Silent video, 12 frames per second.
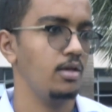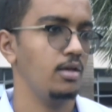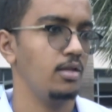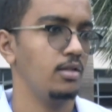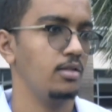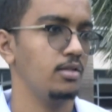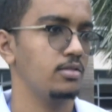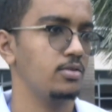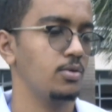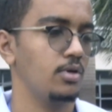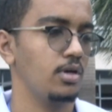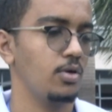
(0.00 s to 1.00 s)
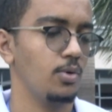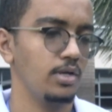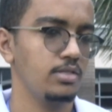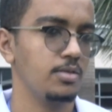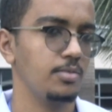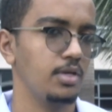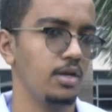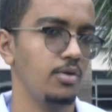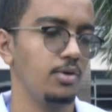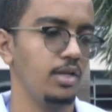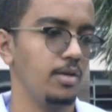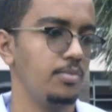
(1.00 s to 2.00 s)
and it's quite something I
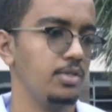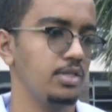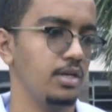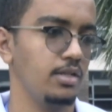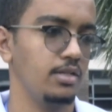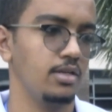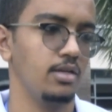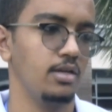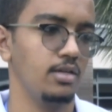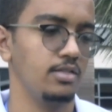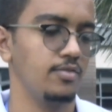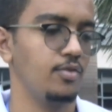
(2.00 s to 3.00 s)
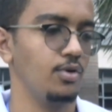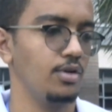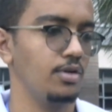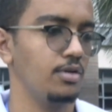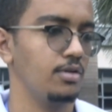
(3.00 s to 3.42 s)
really appreciate as a foreigner.